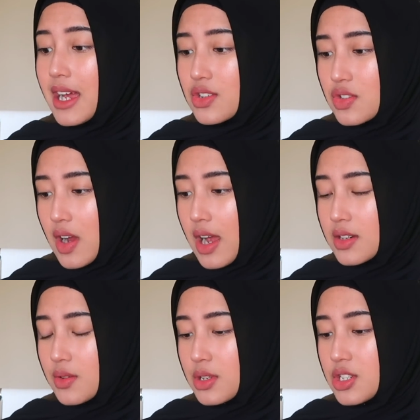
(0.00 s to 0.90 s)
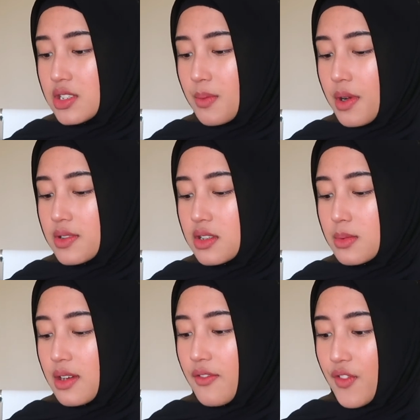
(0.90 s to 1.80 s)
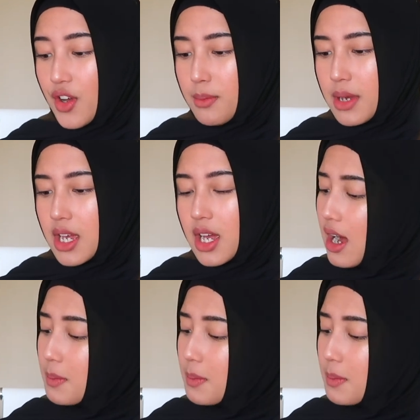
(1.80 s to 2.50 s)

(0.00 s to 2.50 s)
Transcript: extract, which is supposed to be firming.